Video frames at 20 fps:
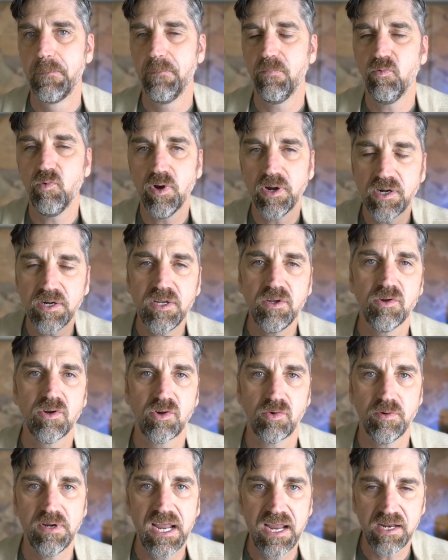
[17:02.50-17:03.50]
What are you
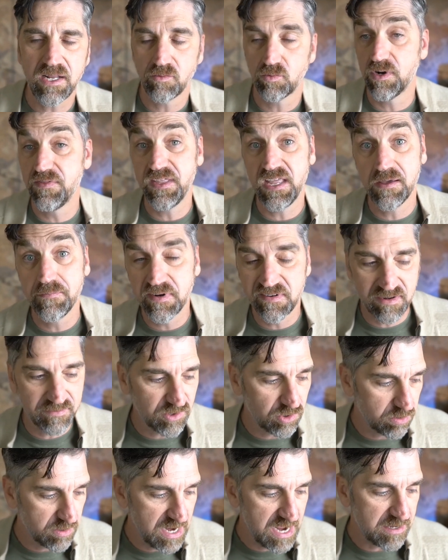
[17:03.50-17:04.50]
creating? We're in the image of
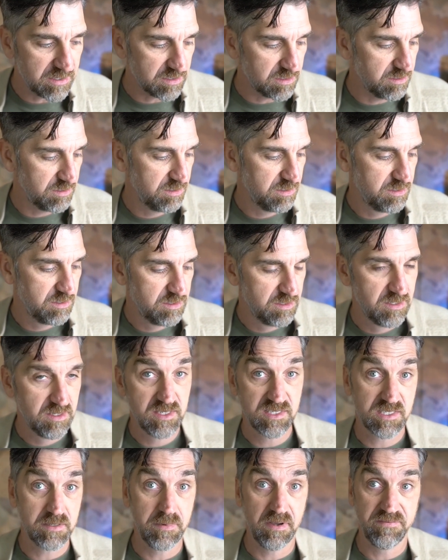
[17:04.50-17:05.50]
creator.
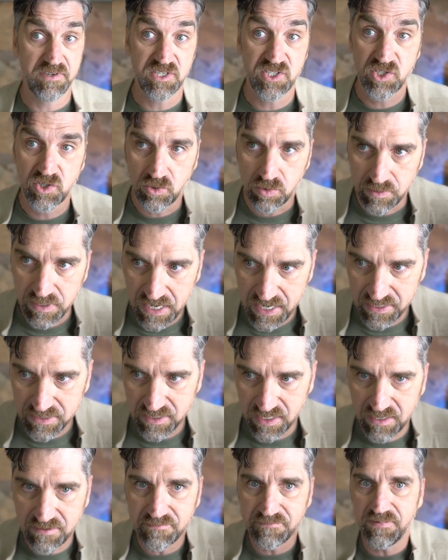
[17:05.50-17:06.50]
Some of us create
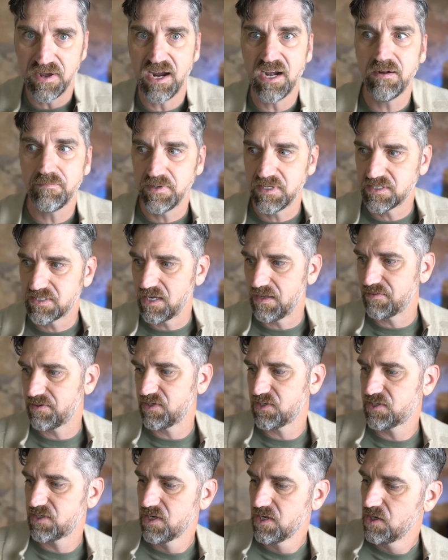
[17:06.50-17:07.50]
environment.
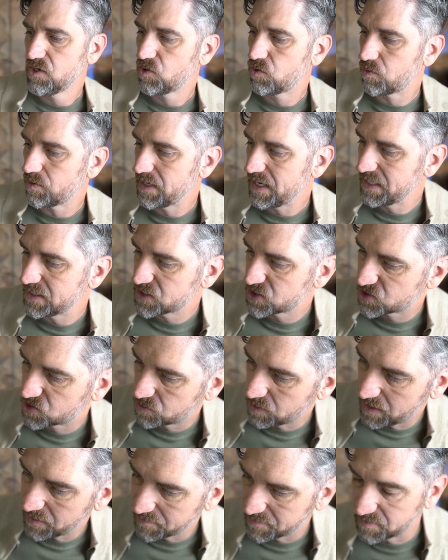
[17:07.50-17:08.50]
Others create
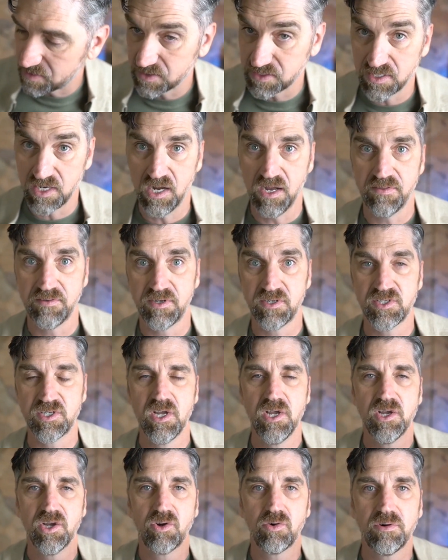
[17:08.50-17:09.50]
structures. Others
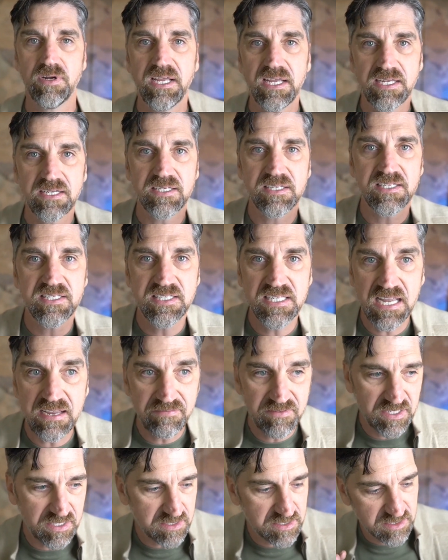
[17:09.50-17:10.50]
create
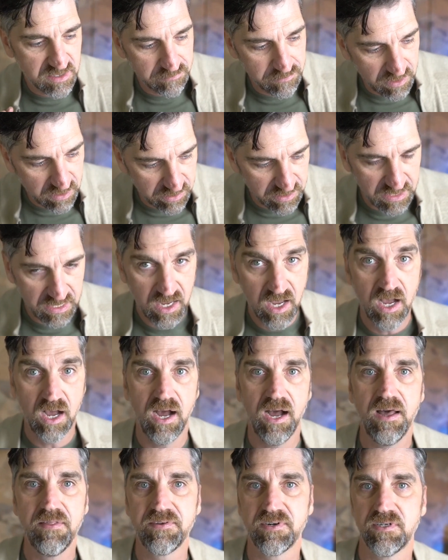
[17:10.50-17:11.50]
safety and stability.
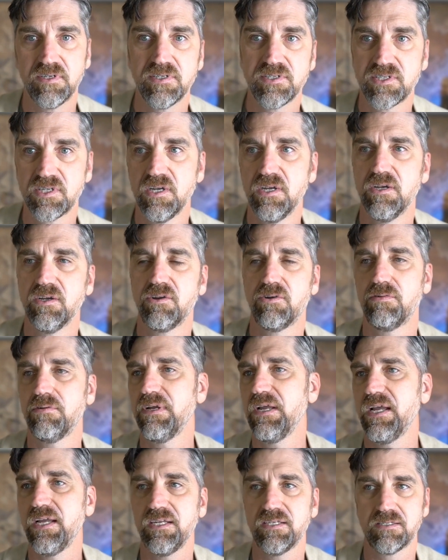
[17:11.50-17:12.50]
Others
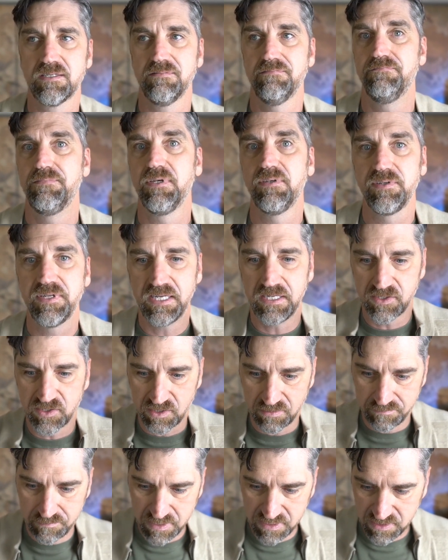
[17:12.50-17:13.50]
create buildings
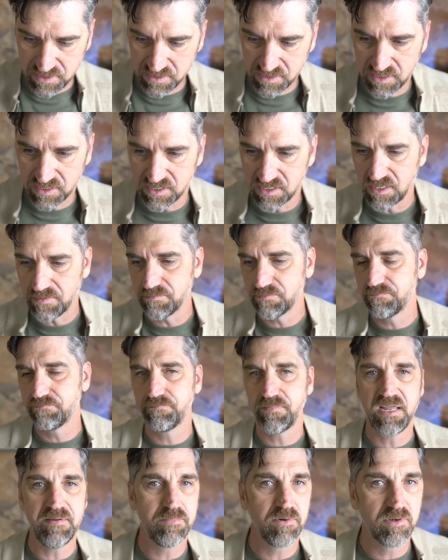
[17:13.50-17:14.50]
or businesses. Some
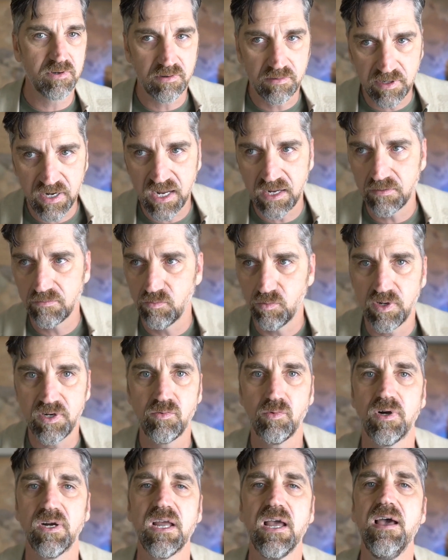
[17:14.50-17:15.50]
people create
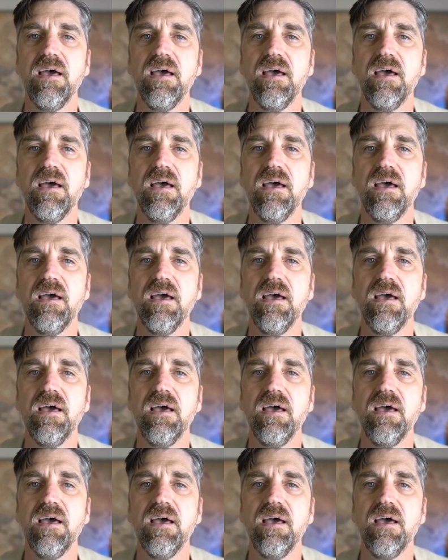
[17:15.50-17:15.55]
woodwork.